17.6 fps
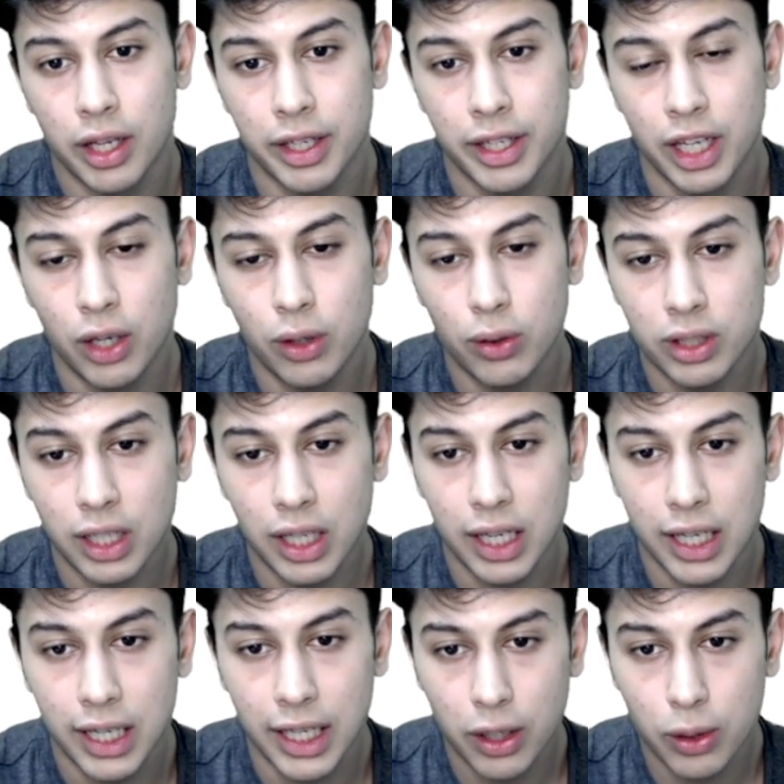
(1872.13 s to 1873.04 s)
Now the
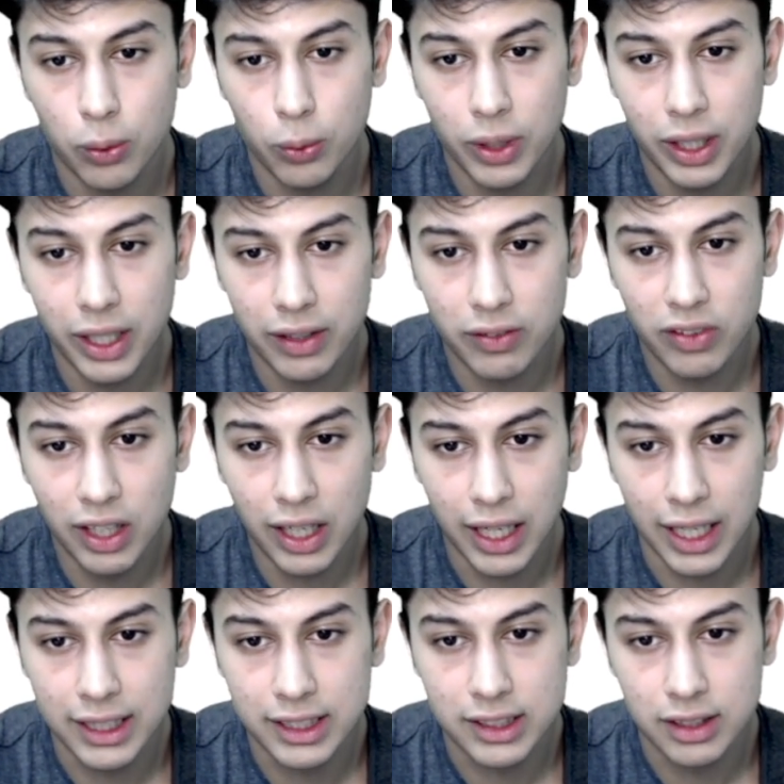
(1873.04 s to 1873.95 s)
liquid will
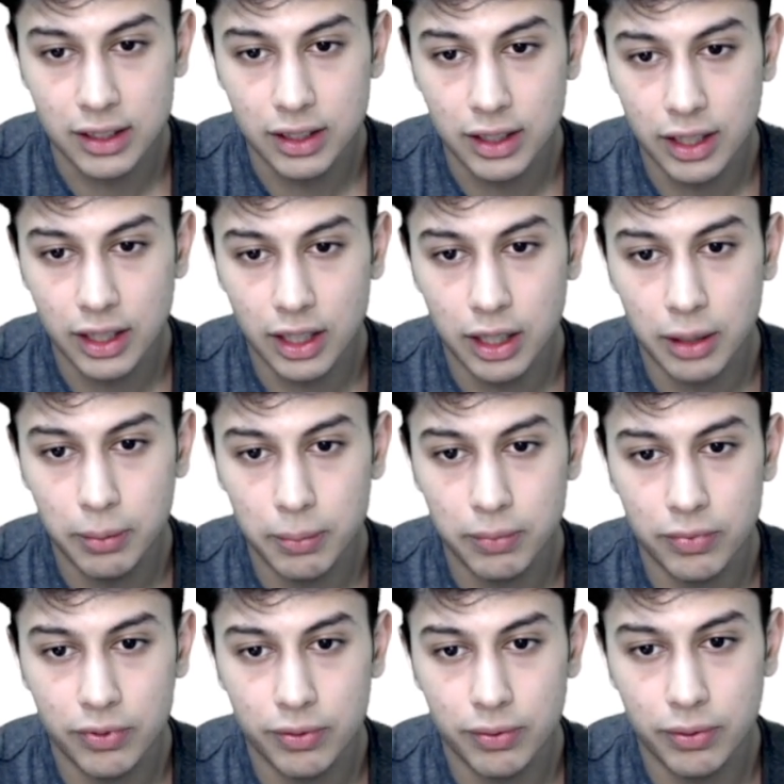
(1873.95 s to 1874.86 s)
exert a
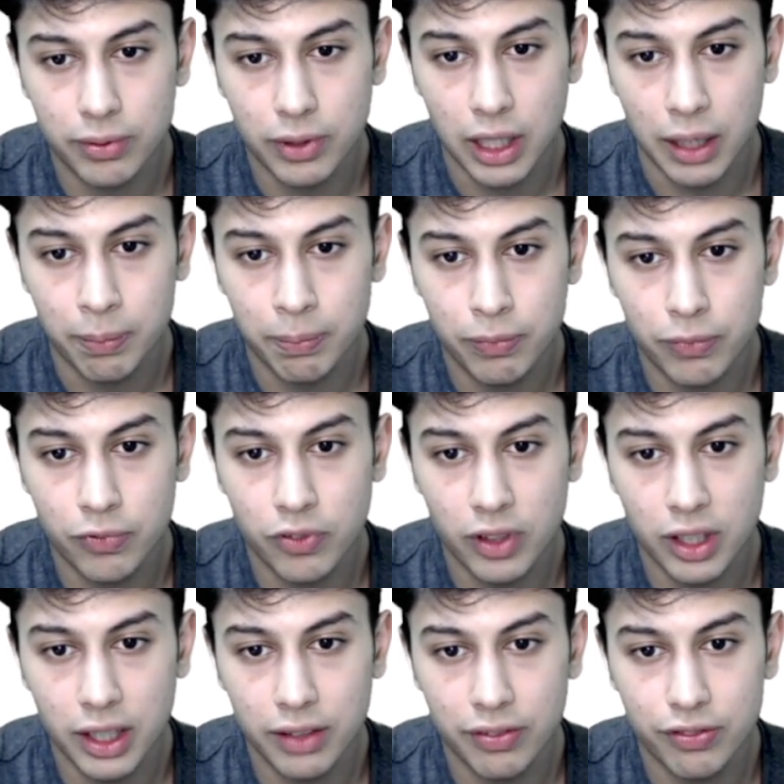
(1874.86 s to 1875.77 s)

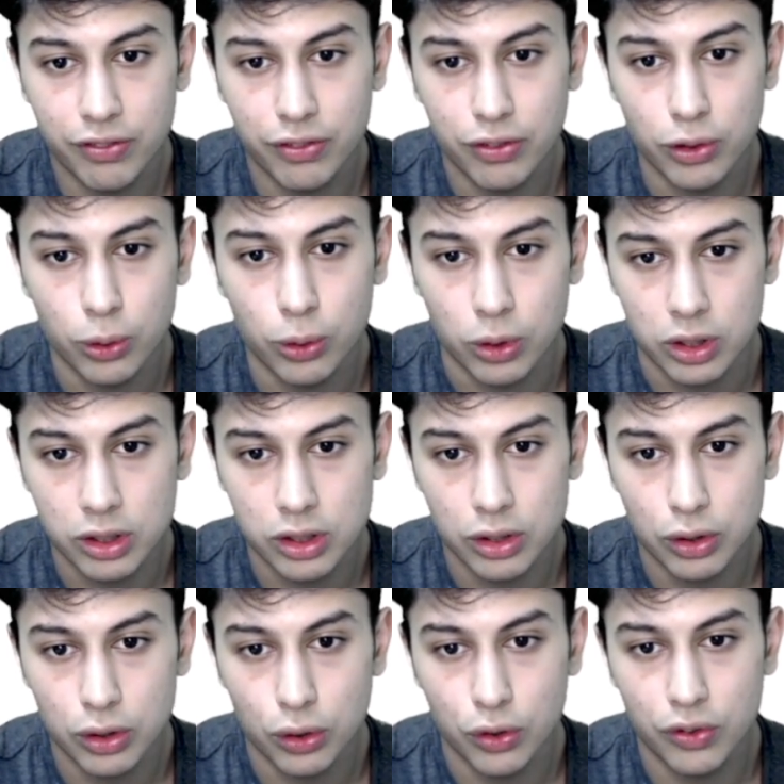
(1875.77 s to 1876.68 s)
upward
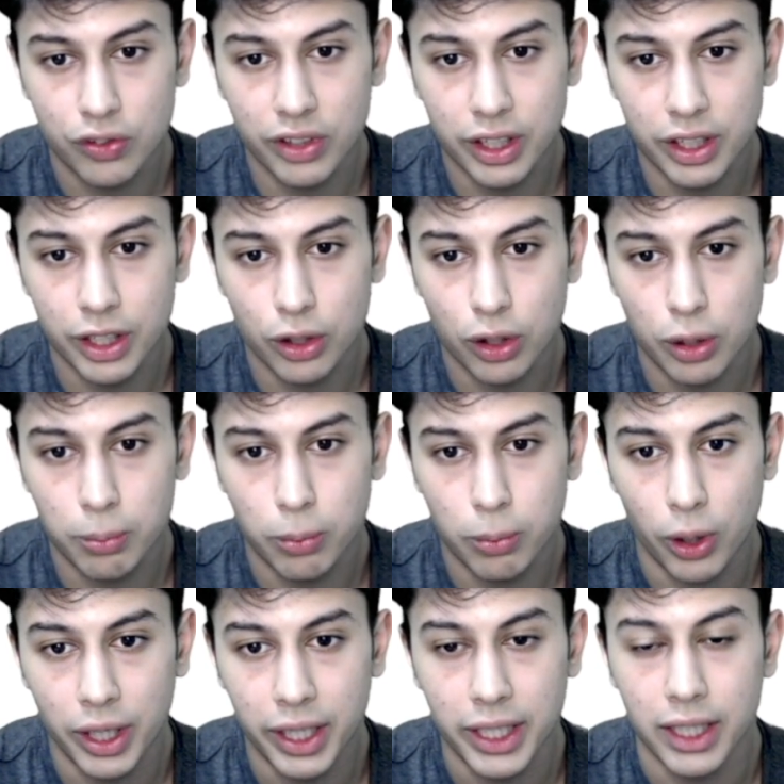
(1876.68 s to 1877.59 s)
force over your
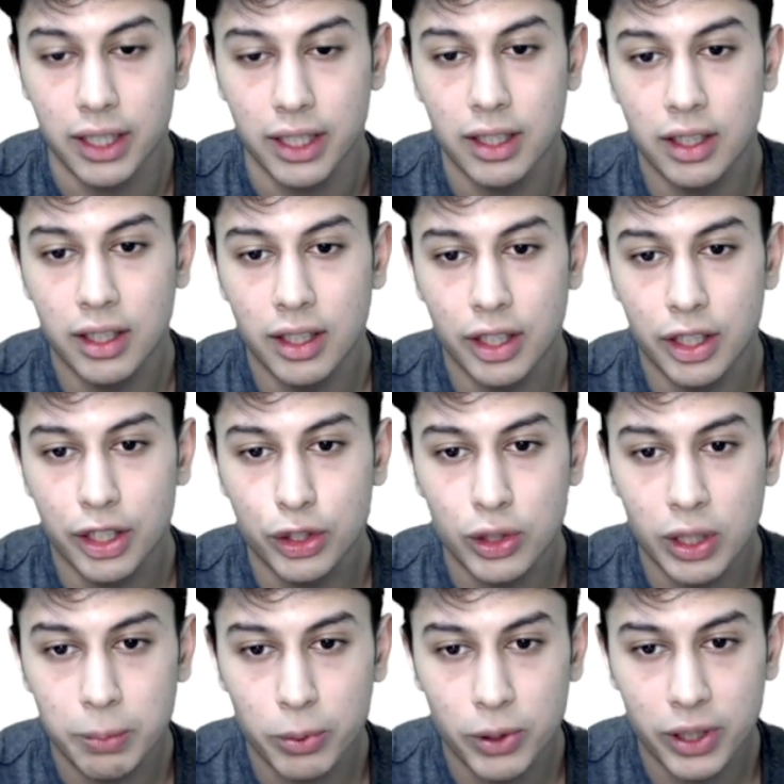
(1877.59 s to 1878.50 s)
body.
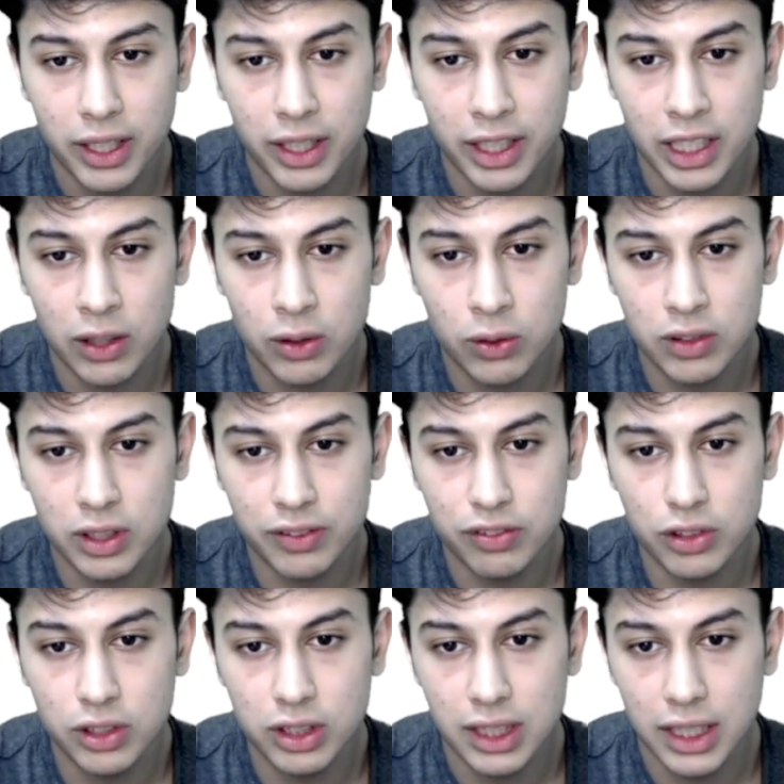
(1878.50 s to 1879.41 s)
You are putting a downward
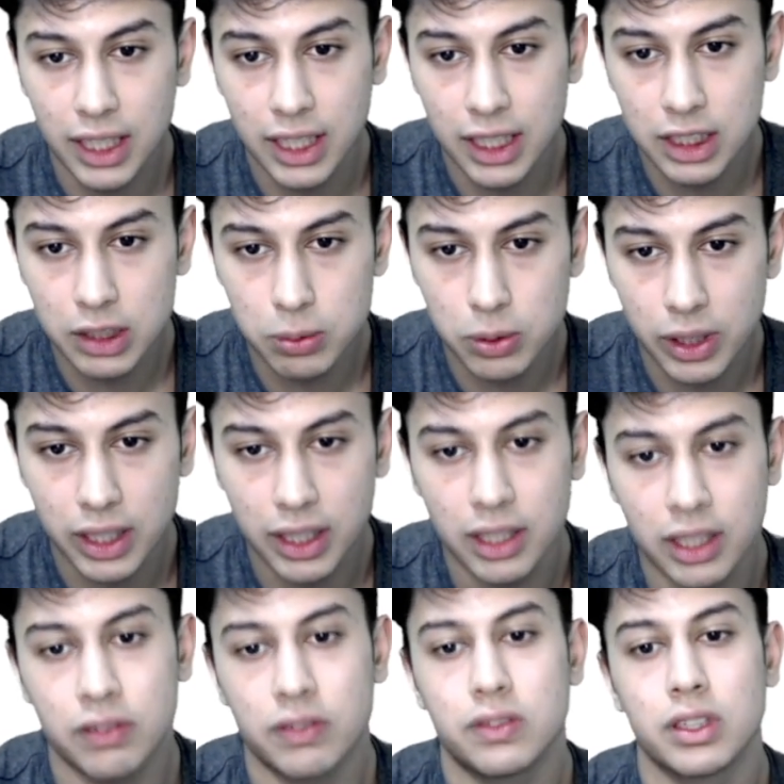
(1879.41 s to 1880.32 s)
force, it is
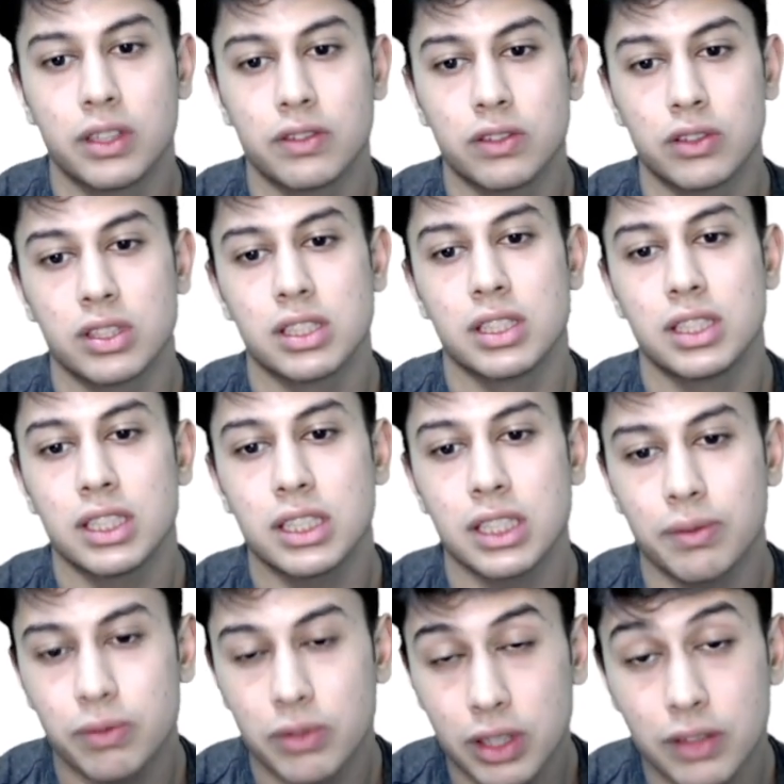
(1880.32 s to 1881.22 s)
putting an upward force. This
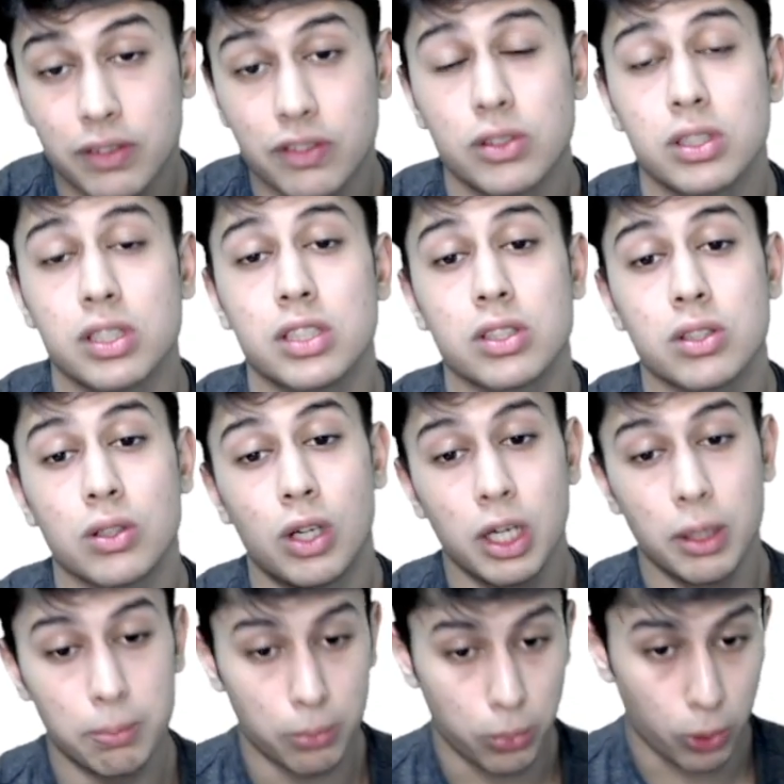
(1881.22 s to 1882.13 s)
upward force is
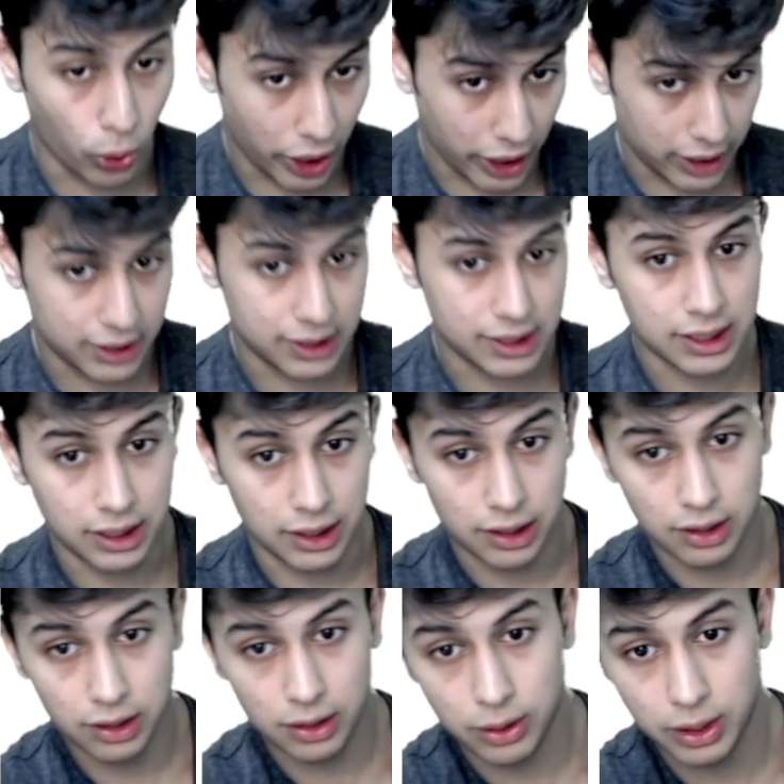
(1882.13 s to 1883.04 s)
called
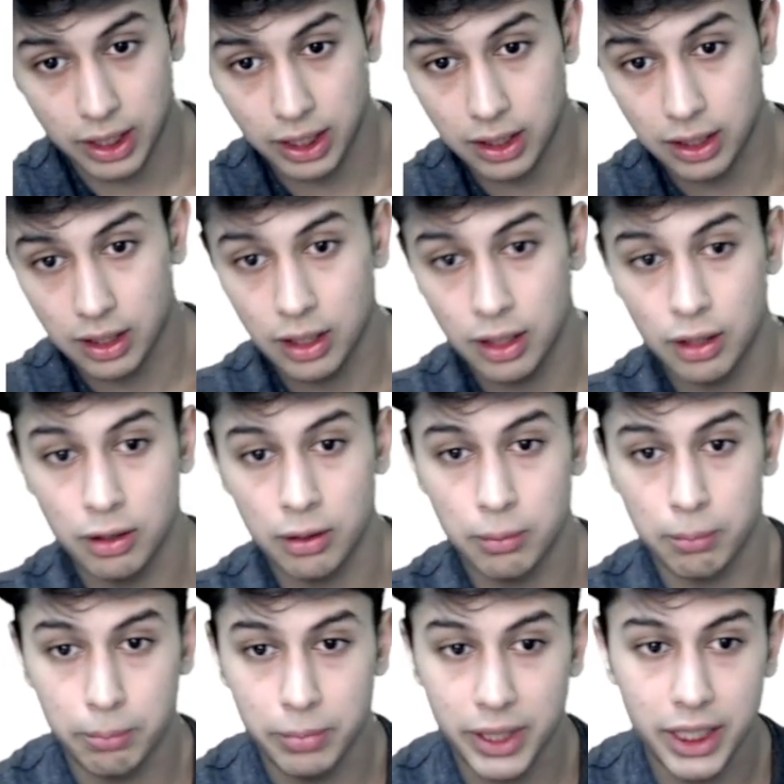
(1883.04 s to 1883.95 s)
buoyancy, okay.
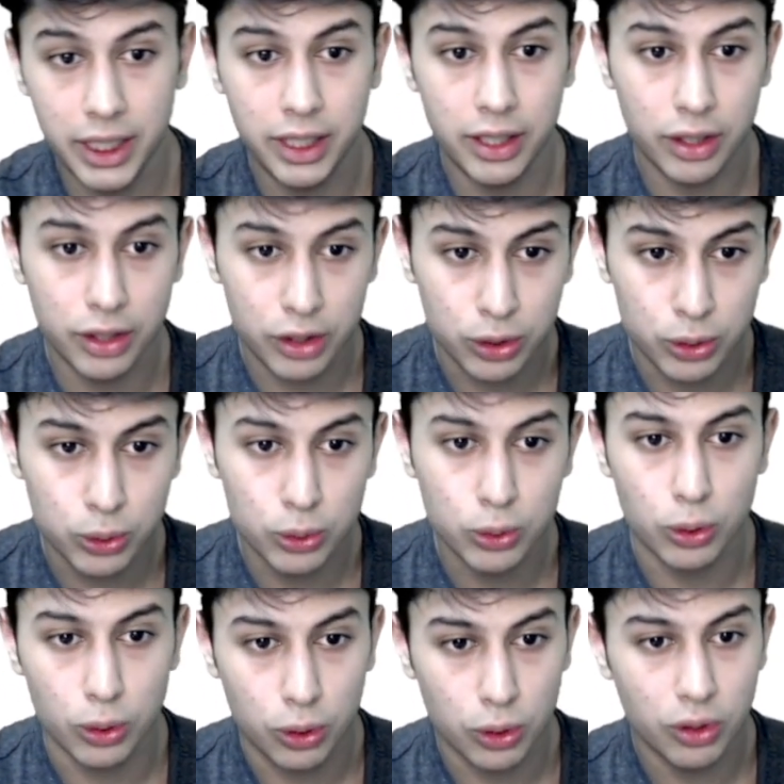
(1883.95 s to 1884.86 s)

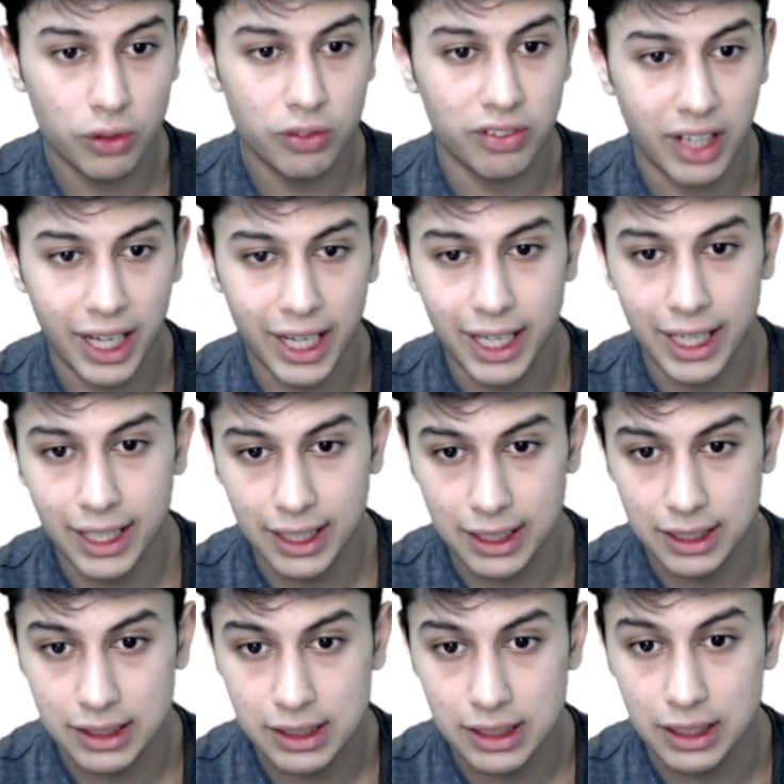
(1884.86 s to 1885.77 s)

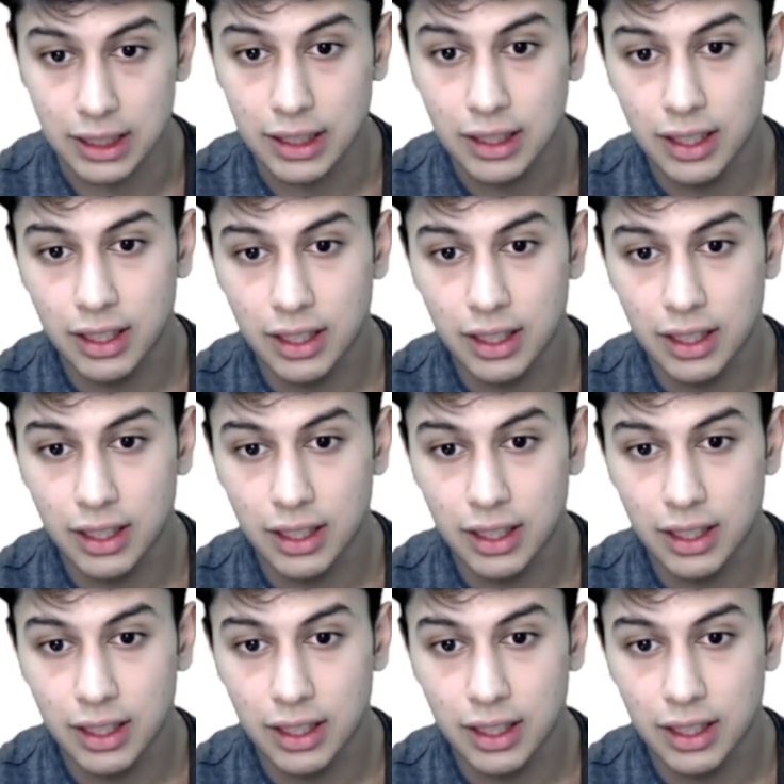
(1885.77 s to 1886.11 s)
Buoyancy.